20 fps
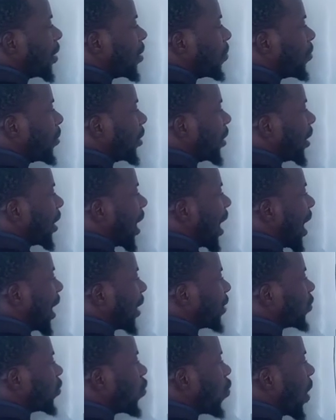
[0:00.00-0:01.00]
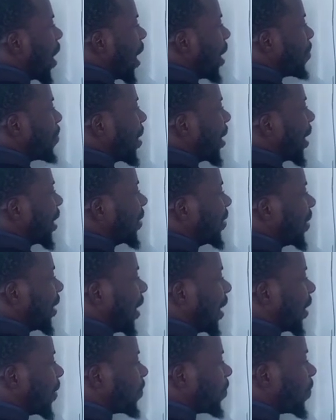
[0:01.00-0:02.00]
Meaning x squared minus
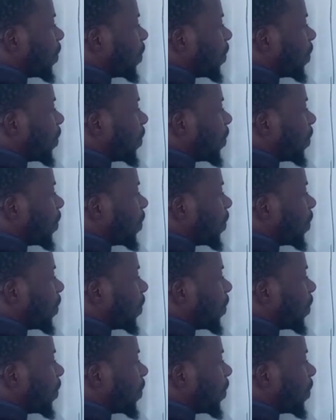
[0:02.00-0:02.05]
3.